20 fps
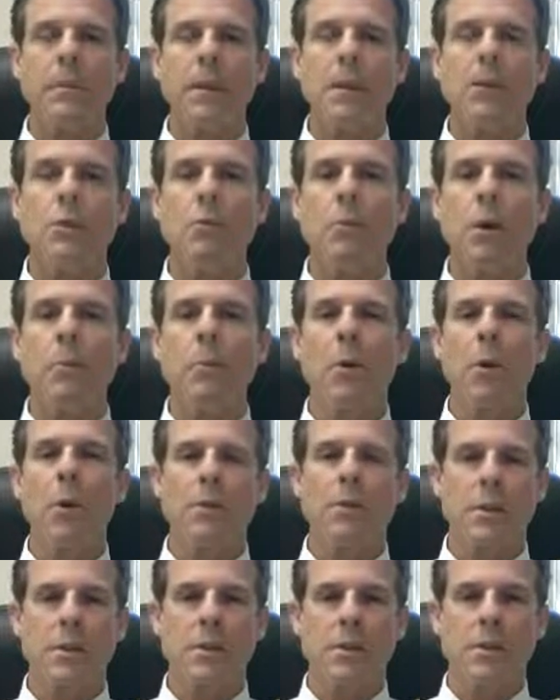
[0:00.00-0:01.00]
Soy
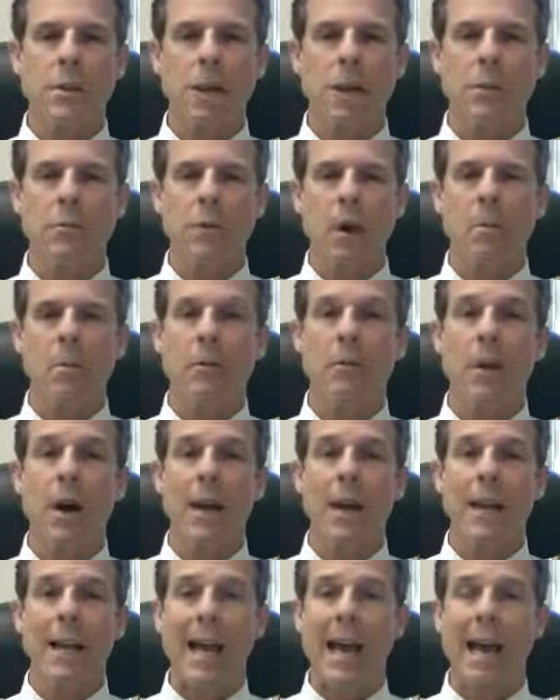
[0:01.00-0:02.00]
protein shakes, while
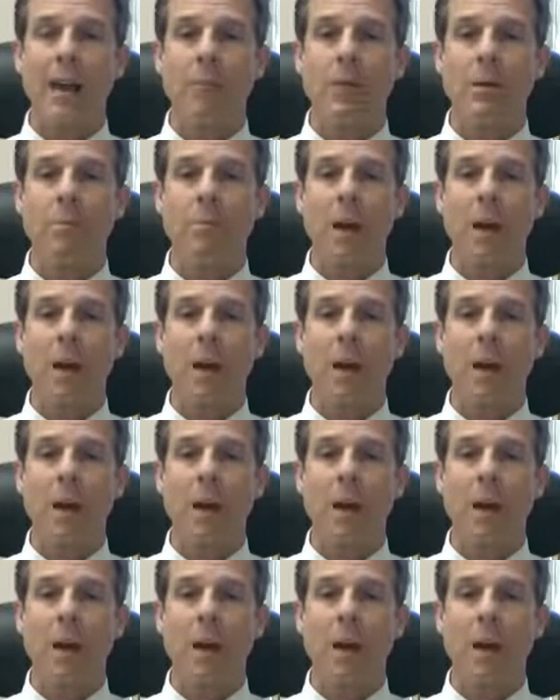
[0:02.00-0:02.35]
providing adequate